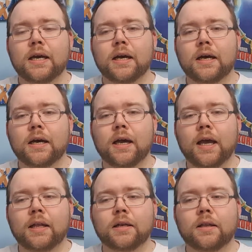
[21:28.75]
uh,
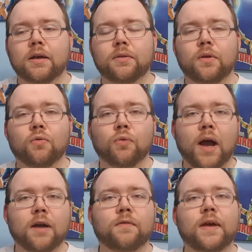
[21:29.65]
and the the
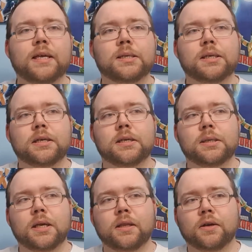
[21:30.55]
rock
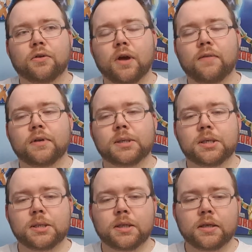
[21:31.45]
faces and the
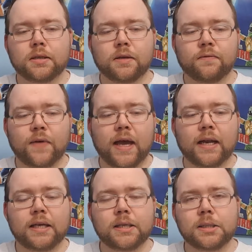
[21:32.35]
crevices and the, the
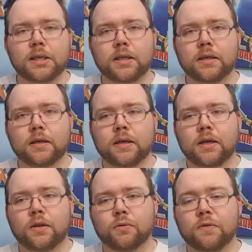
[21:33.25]
valleys and the
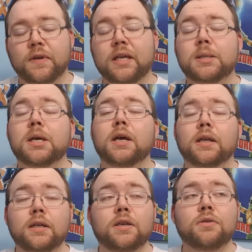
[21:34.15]
the ravines.
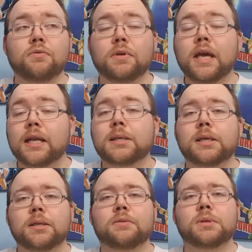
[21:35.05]
You get a
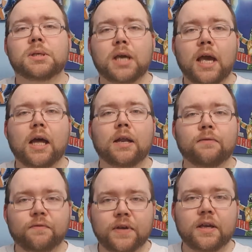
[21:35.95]
sense of scale
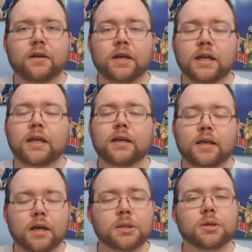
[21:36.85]
and feel, and it
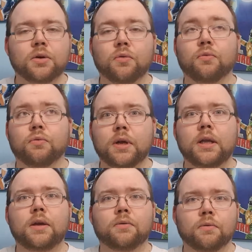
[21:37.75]
does look
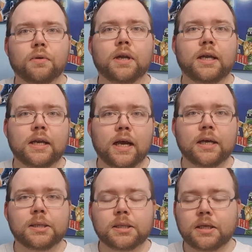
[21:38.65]
really, really
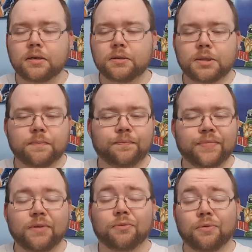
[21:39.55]
nice. There's
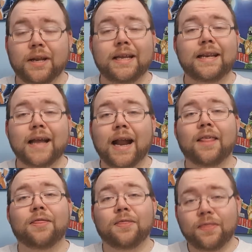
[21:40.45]
really not a
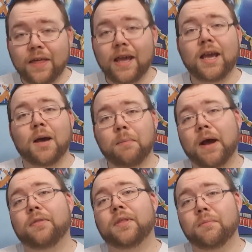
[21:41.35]
thing
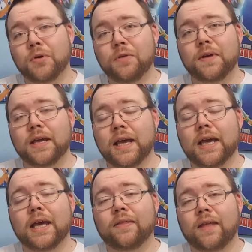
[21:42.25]
about the movie
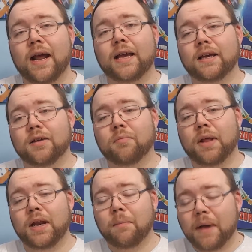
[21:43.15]
that I can
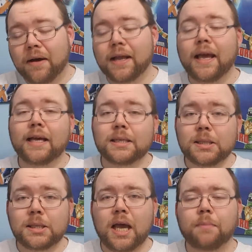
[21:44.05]
complain about,
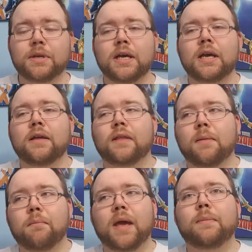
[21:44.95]
except
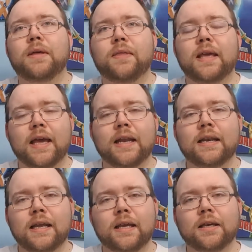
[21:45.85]
that maybe the
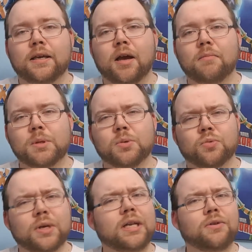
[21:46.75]
ending comes
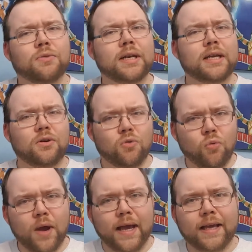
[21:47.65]
really, really
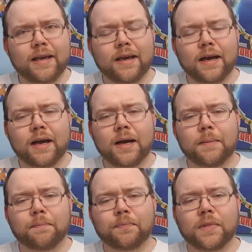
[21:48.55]
quick.
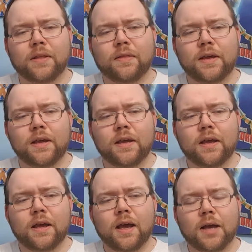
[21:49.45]
Um, the
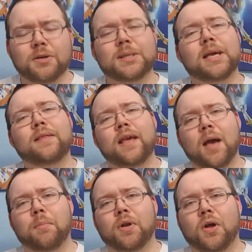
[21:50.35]
I should say the
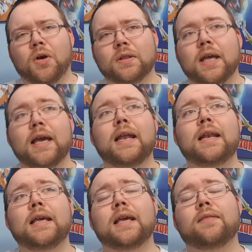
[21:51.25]
epilogue, the
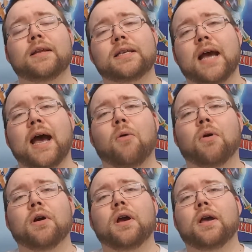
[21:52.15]
ending in the
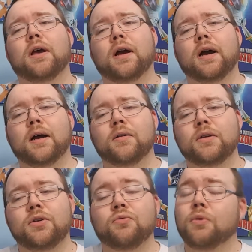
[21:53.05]
tower. Uh,
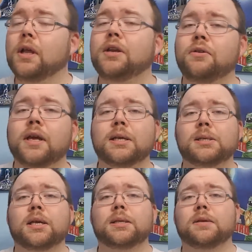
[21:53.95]
you really do get a
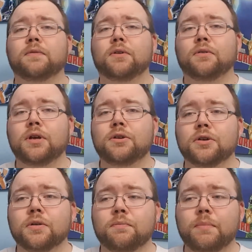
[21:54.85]
sense of the
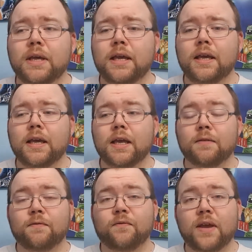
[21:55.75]
creature being
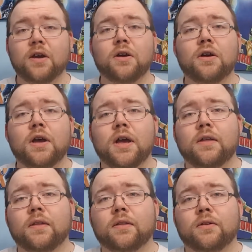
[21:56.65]
in fear,
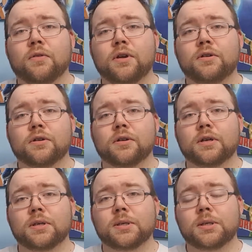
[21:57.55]
that the creature
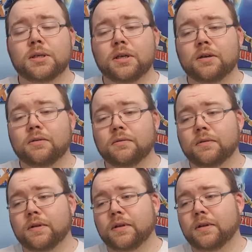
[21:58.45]
is, you know,
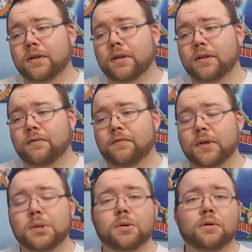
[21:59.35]
the, the
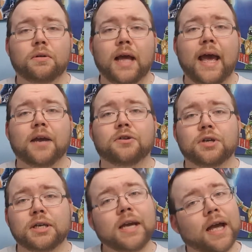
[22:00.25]
visceral
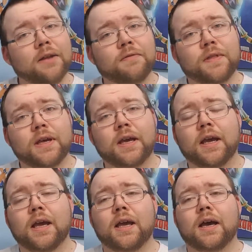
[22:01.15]
action kind of
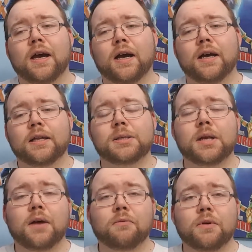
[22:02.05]
thing. Uh, it's
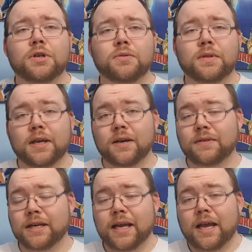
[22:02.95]
not what you would think of
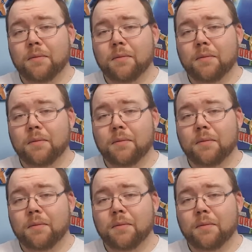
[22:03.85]
today